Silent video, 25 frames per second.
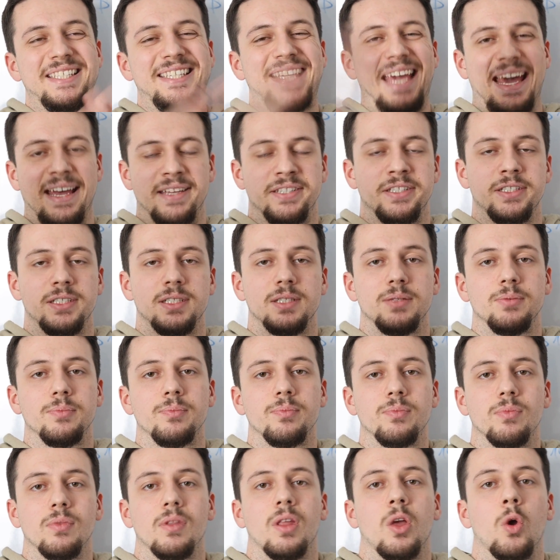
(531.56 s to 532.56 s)
guess
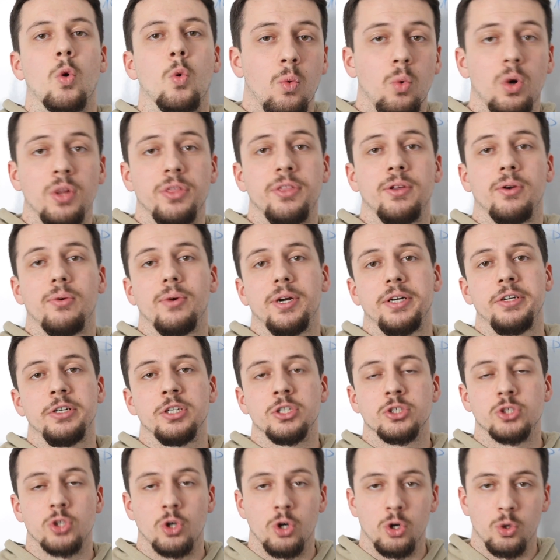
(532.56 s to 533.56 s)
what the
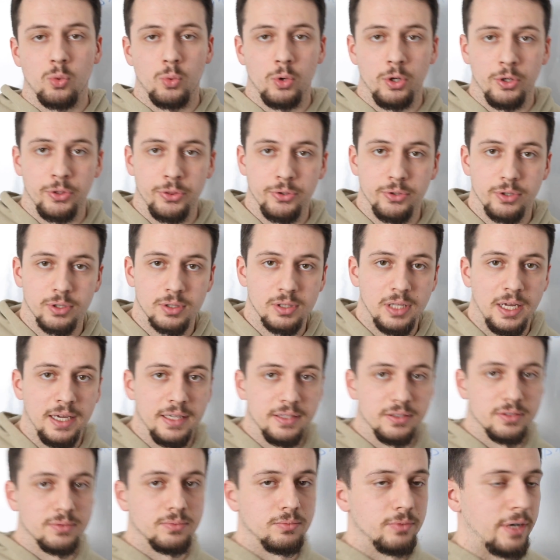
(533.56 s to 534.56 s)
renders are worth to your
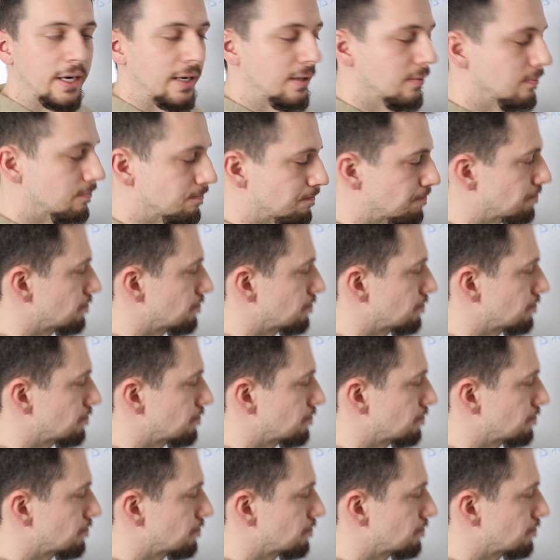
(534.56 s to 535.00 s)
client, right?